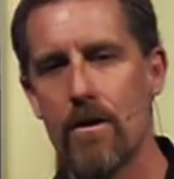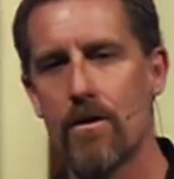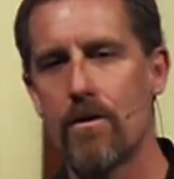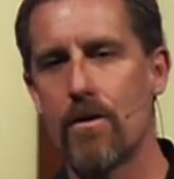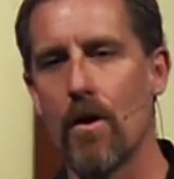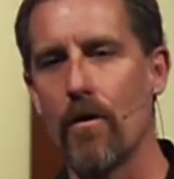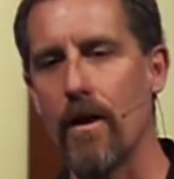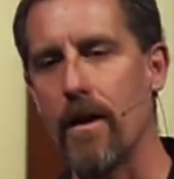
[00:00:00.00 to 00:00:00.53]

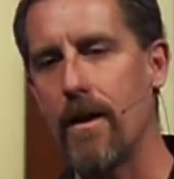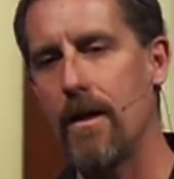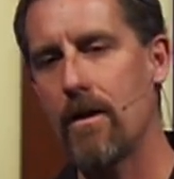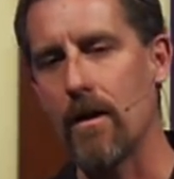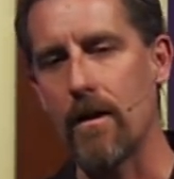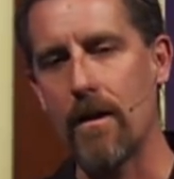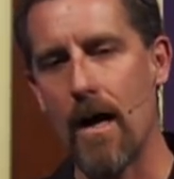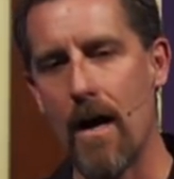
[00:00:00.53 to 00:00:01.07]
so that he
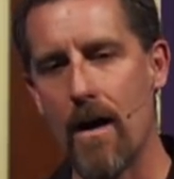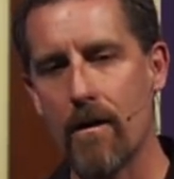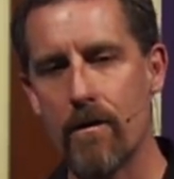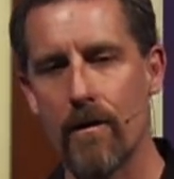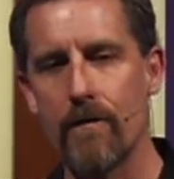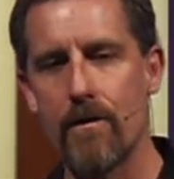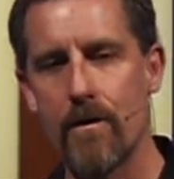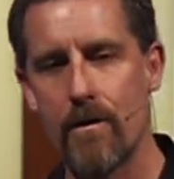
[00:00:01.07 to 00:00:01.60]
could
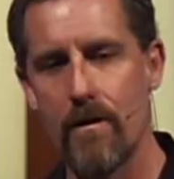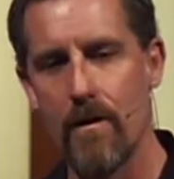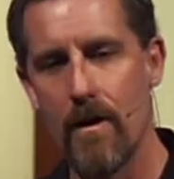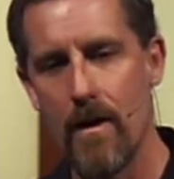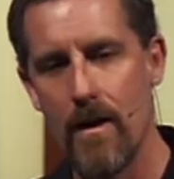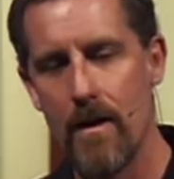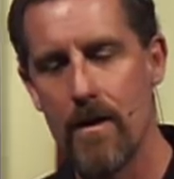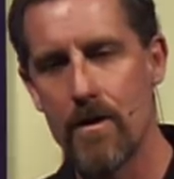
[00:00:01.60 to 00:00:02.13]
conquer
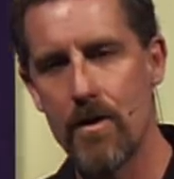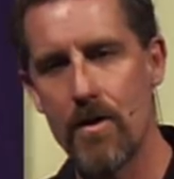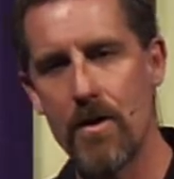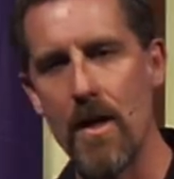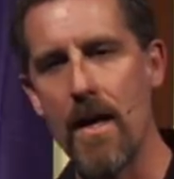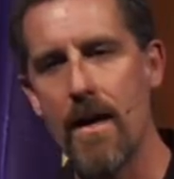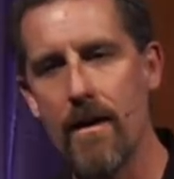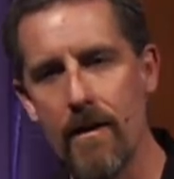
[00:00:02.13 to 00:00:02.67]

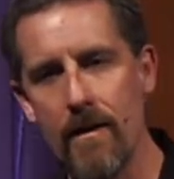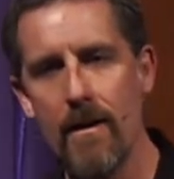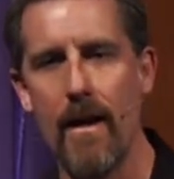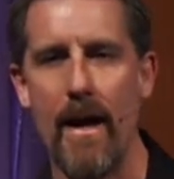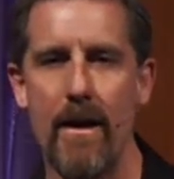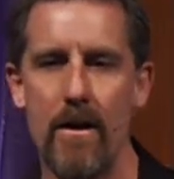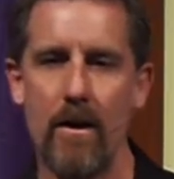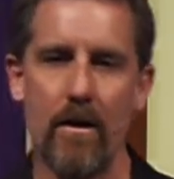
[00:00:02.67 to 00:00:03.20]
sin
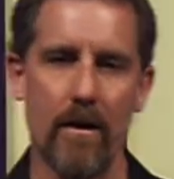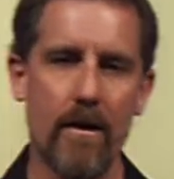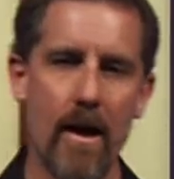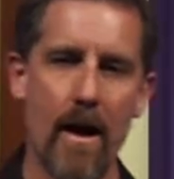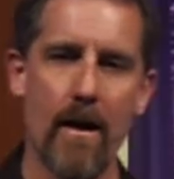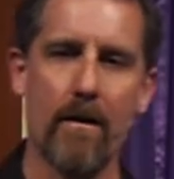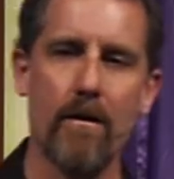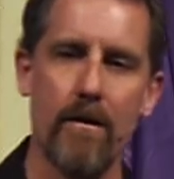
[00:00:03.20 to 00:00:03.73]
and he could
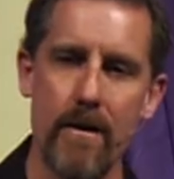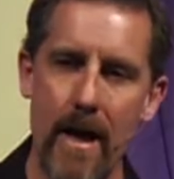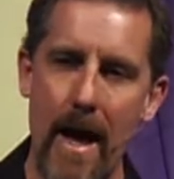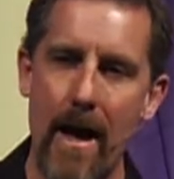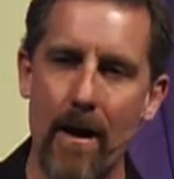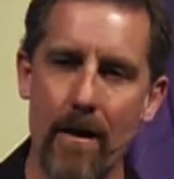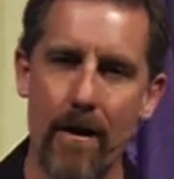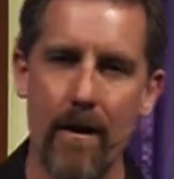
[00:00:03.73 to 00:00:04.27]
conquer
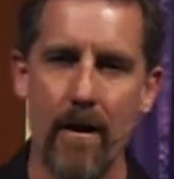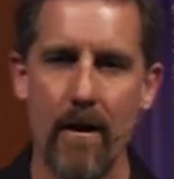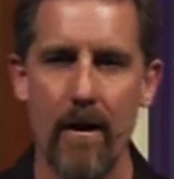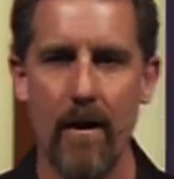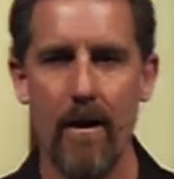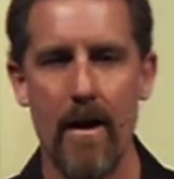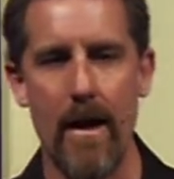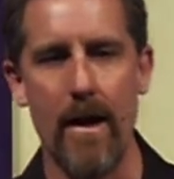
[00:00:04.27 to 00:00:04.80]
death
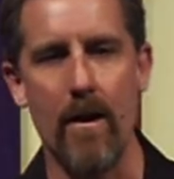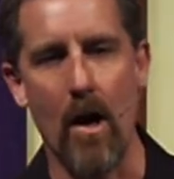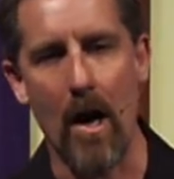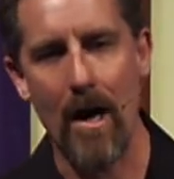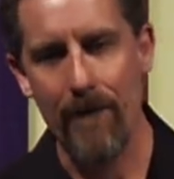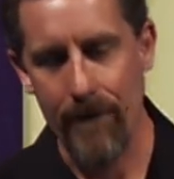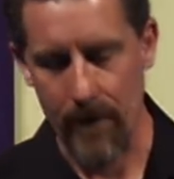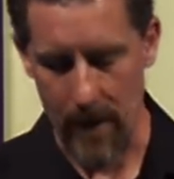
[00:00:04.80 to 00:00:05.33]
and
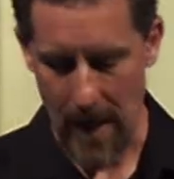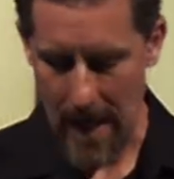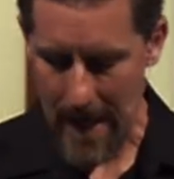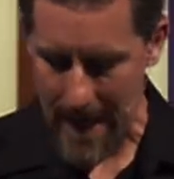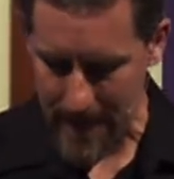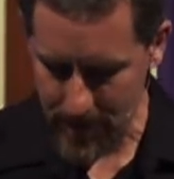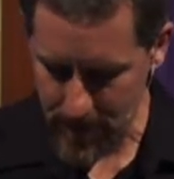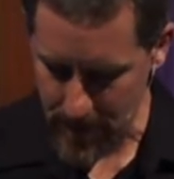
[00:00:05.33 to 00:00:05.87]
offer
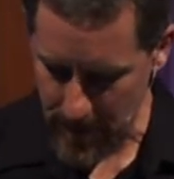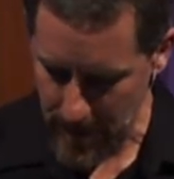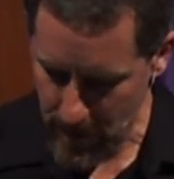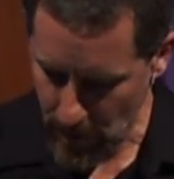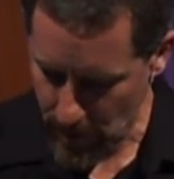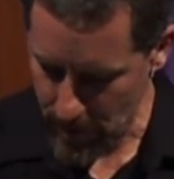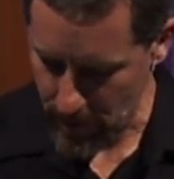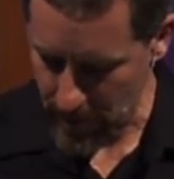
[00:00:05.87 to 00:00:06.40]
us
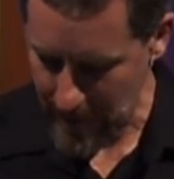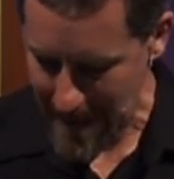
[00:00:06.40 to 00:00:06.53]
eternal